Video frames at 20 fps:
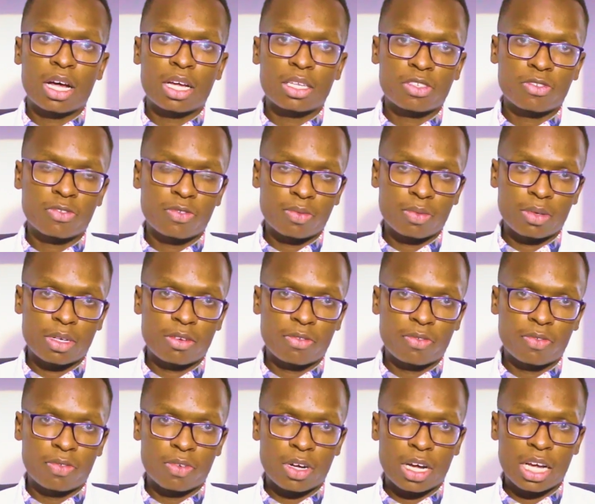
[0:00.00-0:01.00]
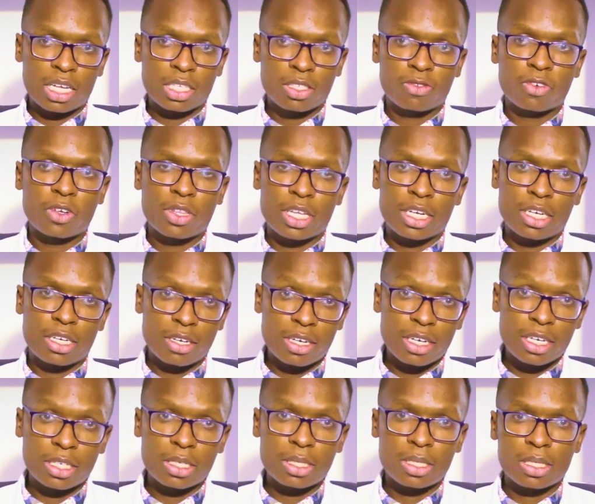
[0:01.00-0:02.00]
As for the
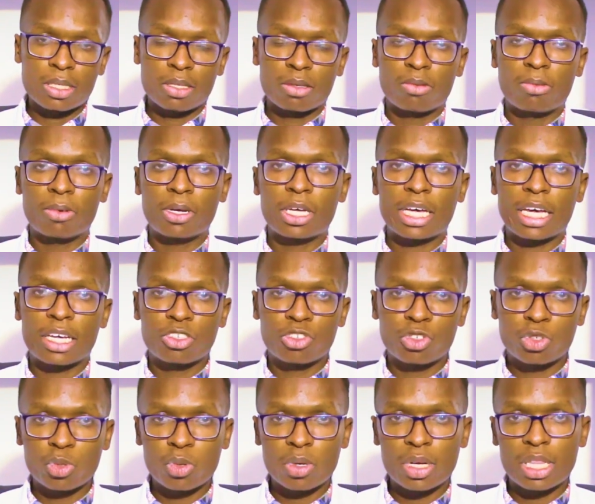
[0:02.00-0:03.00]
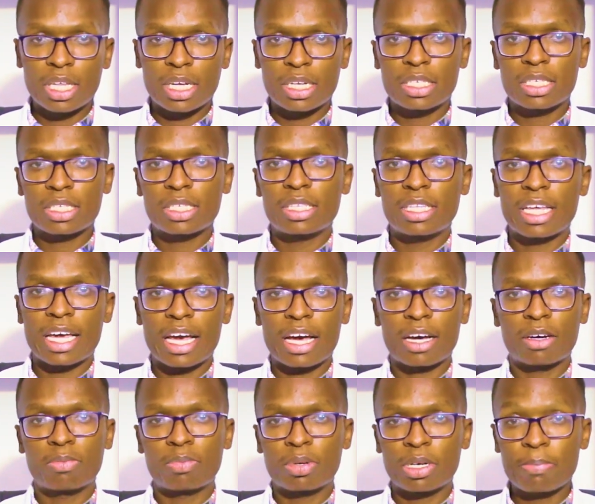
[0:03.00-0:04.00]
drugs, we ensure that they
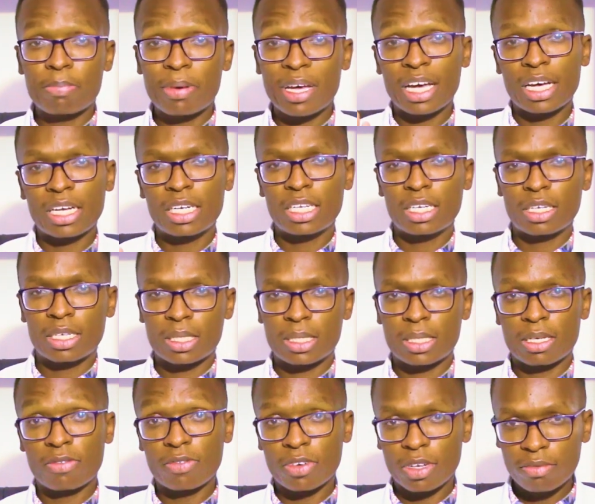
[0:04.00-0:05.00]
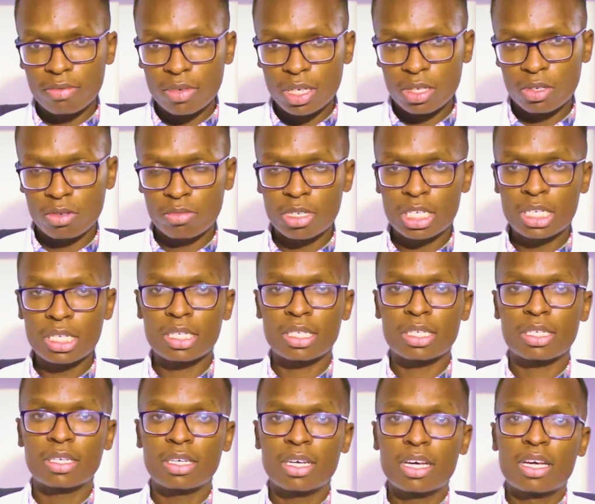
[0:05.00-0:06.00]
are prepared in a safe
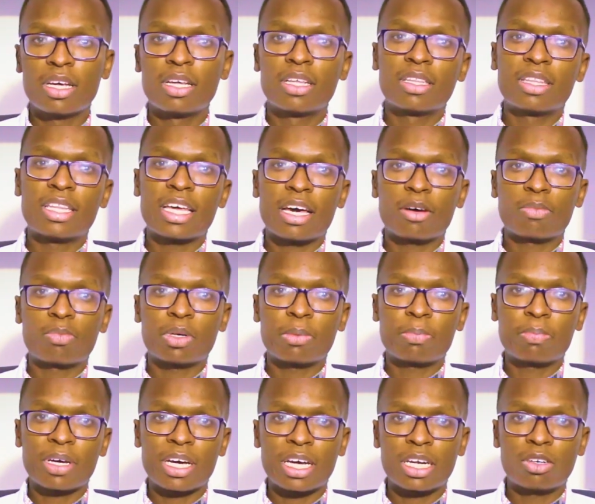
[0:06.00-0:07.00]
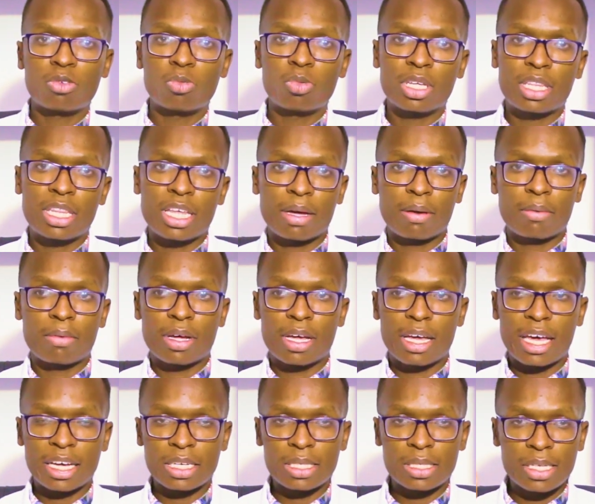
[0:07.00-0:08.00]
environment. They are prepared with the
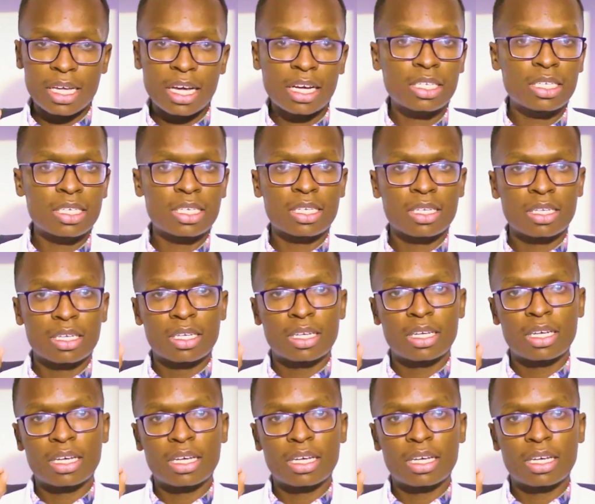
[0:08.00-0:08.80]
exact